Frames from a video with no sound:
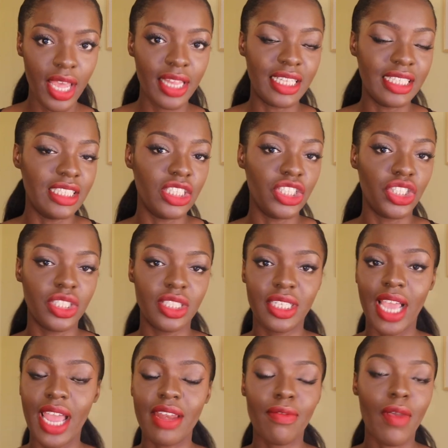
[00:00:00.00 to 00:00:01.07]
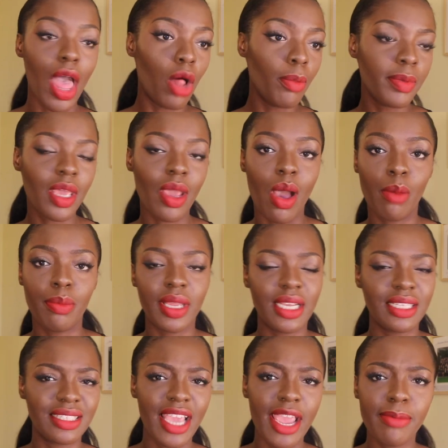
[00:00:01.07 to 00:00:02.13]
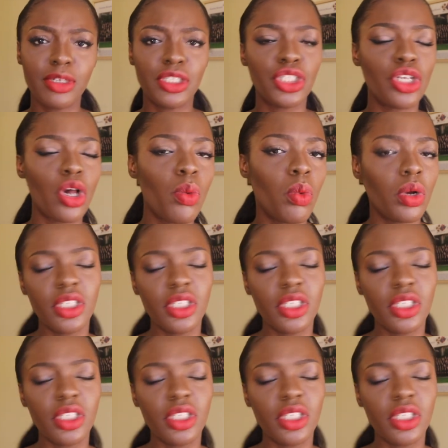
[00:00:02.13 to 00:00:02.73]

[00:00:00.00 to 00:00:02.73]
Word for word: This is just to kind of help you out because Cambridge don't